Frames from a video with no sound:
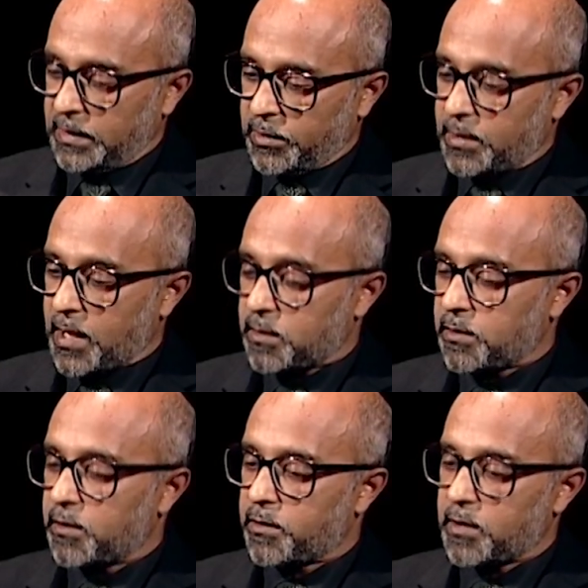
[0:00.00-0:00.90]
you know
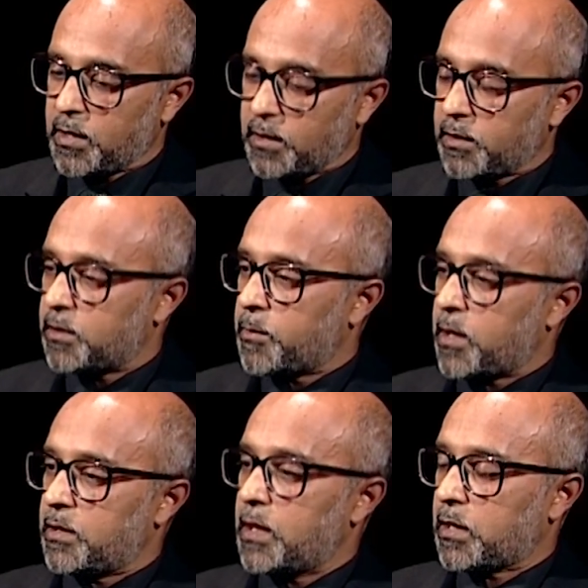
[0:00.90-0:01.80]
technical things
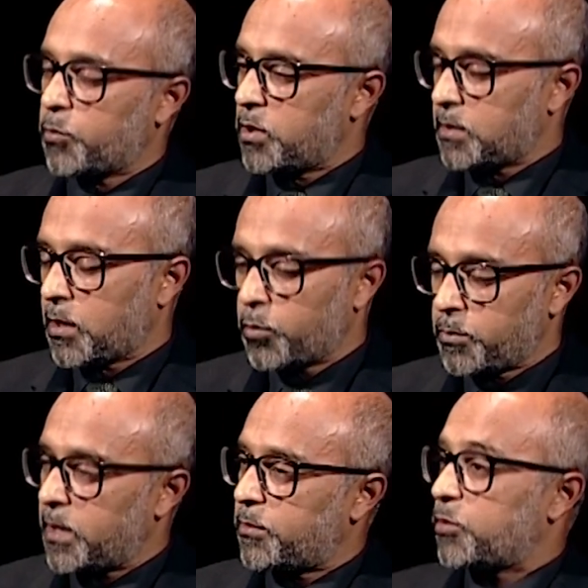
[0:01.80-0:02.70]
about the aircraft which I
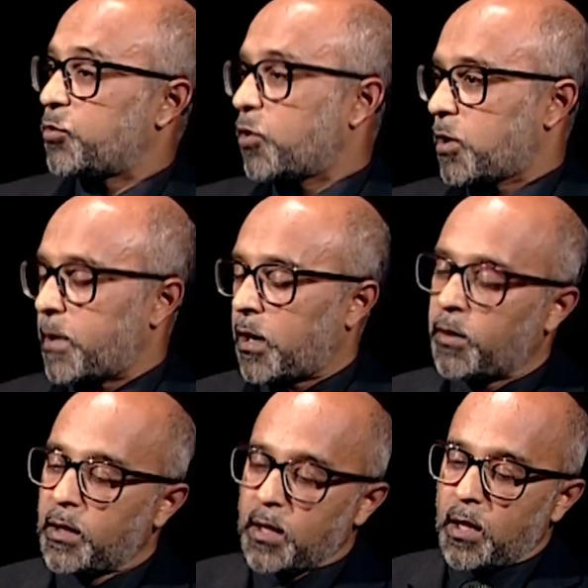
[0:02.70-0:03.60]
wouldn't be able to talk about.
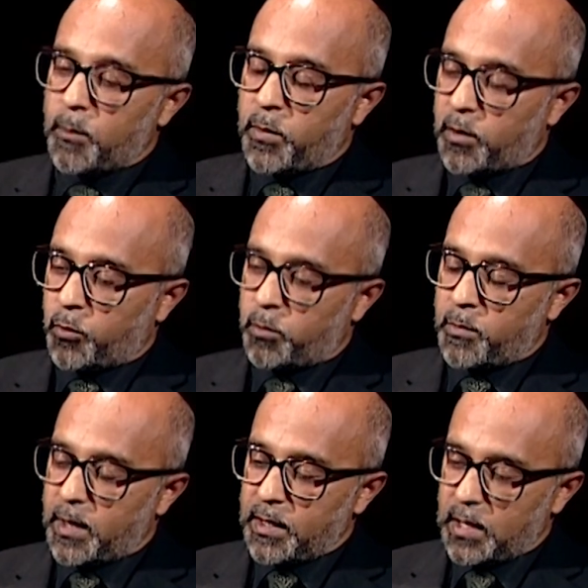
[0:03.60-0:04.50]
Right. But
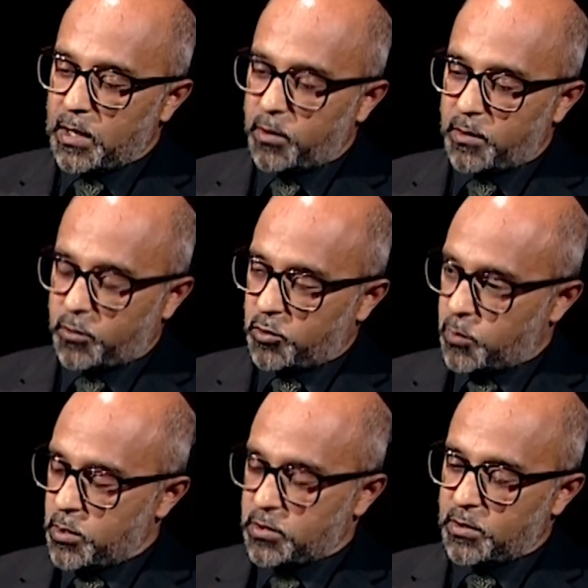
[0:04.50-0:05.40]
my area of
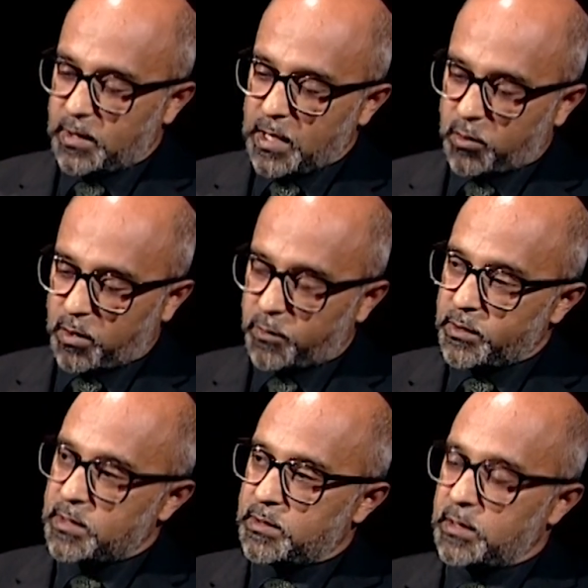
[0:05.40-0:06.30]
contribution to the aircraft
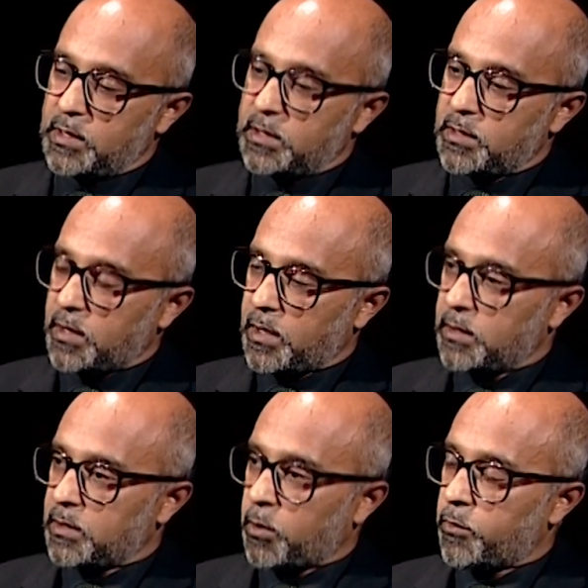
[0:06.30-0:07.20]
is the
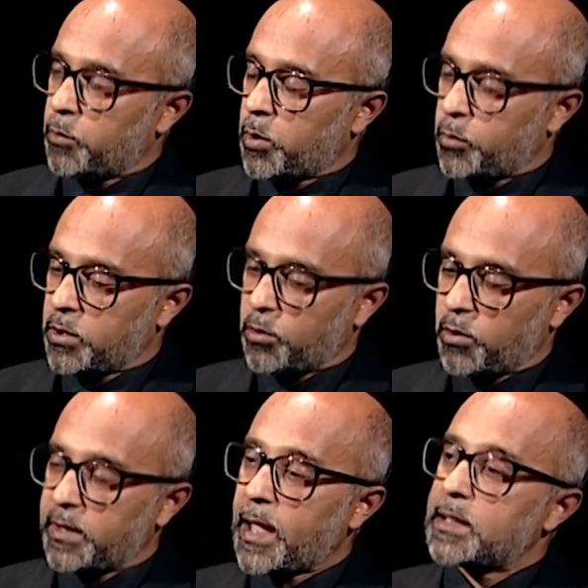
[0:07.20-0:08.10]
design of the, what we
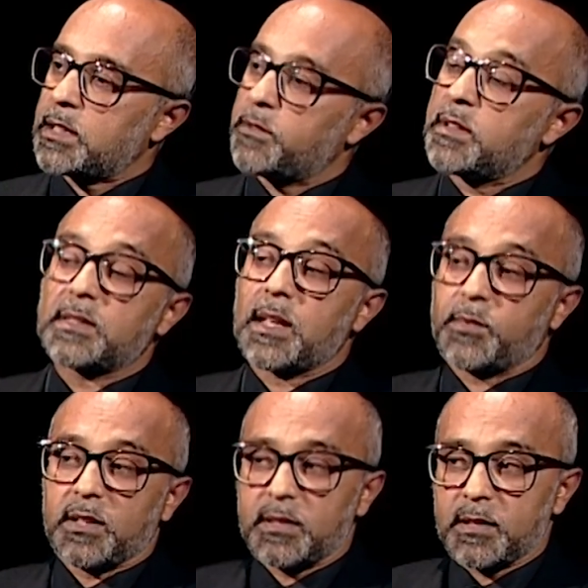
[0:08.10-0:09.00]
call the active
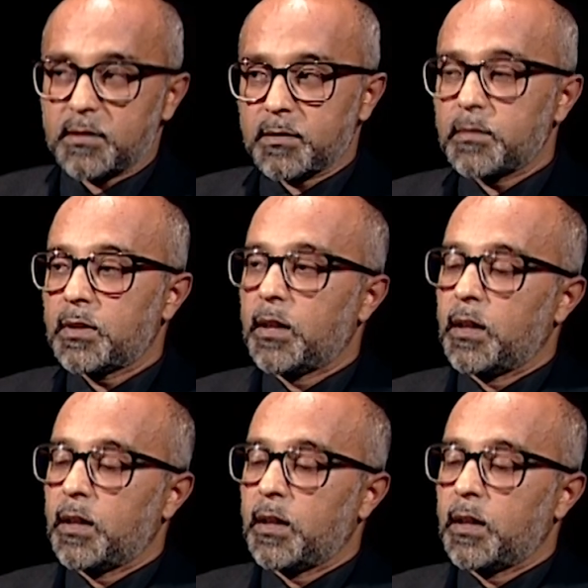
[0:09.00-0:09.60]
inceptor system,